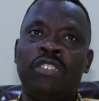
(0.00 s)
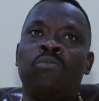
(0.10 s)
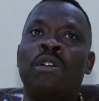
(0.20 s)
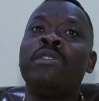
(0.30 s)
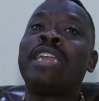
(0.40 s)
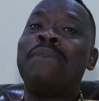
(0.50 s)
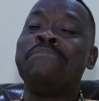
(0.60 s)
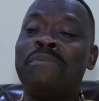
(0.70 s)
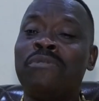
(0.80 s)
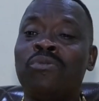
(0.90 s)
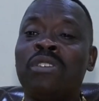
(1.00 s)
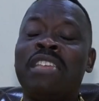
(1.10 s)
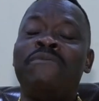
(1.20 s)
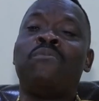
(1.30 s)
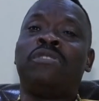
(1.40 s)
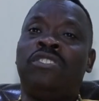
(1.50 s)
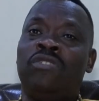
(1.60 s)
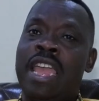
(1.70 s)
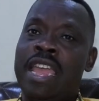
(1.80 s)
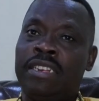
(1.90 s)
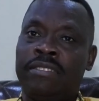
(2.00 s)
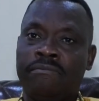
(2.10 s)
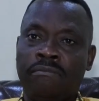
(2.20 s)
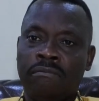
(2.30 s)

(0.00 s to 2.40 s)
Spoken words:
is when we can be able to give Him what is in your hand.